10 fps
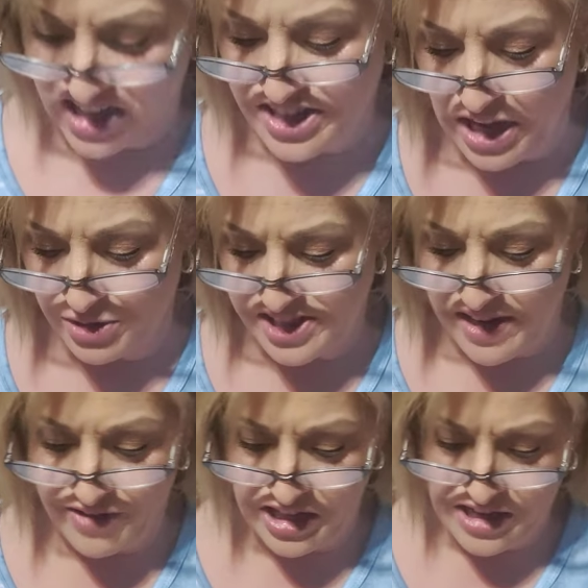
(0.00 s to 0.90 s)

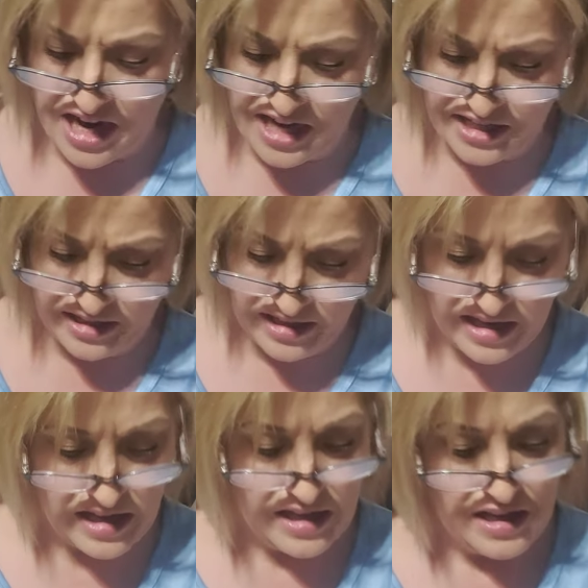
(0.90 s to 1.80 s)
$1.79.
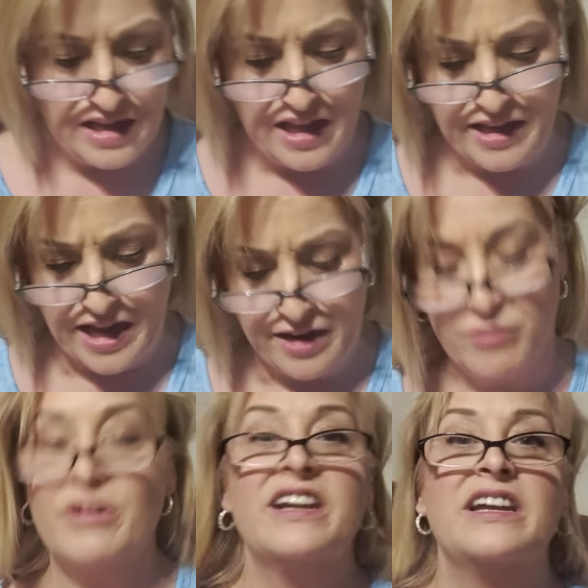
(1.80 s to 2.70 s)
I got
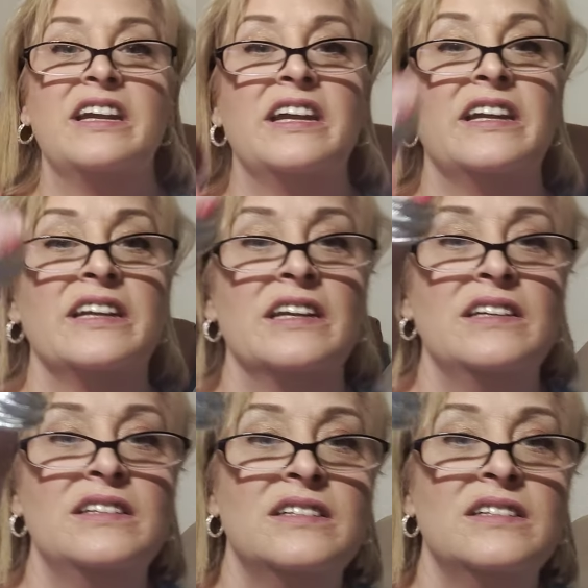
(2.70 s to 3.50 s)
a ring.